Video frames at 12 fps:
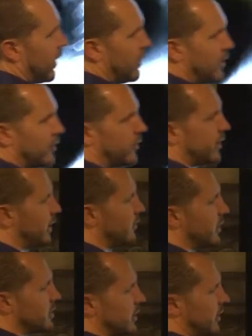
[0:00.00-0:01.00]
Another thing I
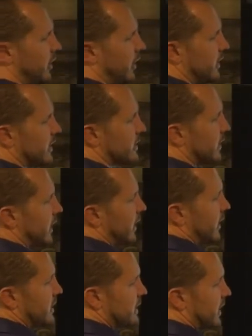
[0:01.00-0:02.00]
want you to notice,
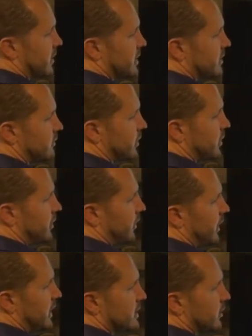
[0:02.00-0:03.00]
see how
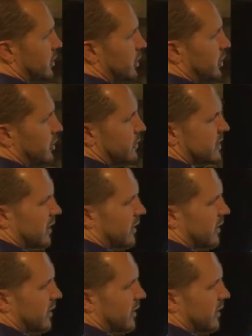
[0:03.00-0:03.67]
smooth these little cubes